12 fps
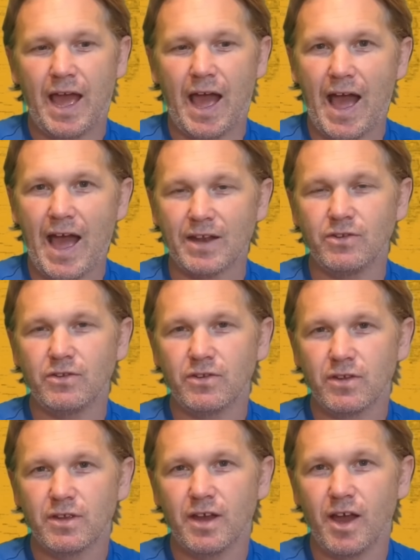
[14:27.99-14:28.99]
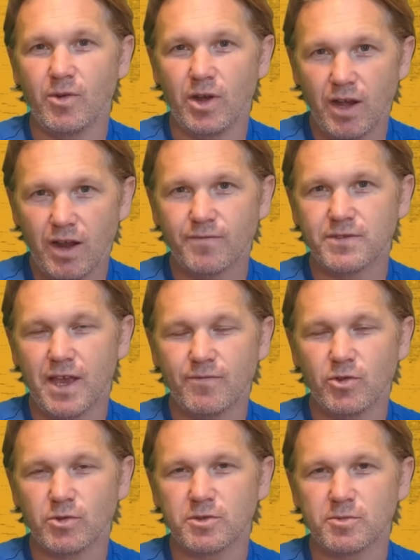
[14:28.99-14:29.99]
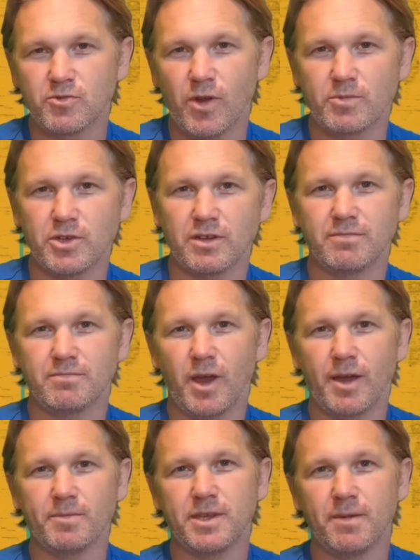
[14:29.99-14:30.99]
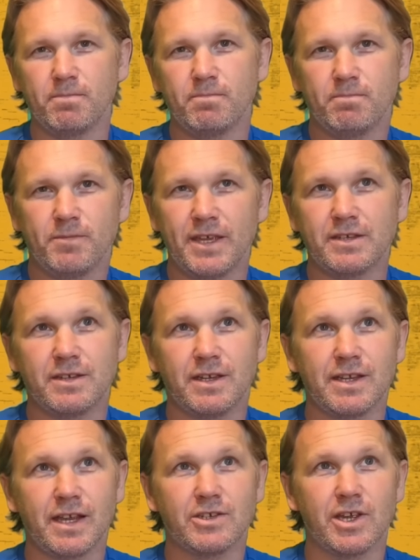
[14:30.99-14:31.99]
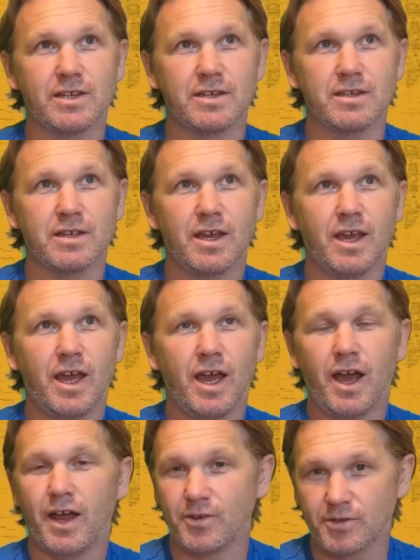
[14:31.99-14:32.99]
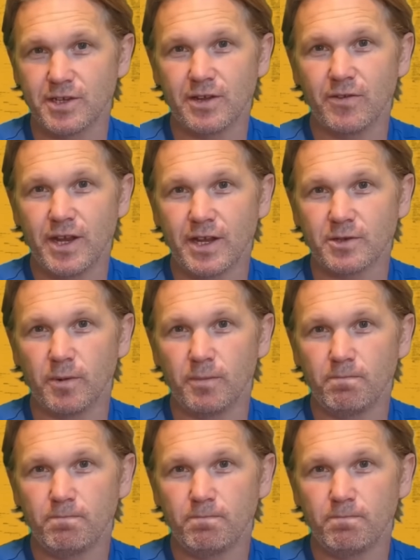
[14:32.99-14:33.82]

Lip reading: And I would love to have your subscription. I'm Tim. This is Egg Chasers. And I'll see you on the next one.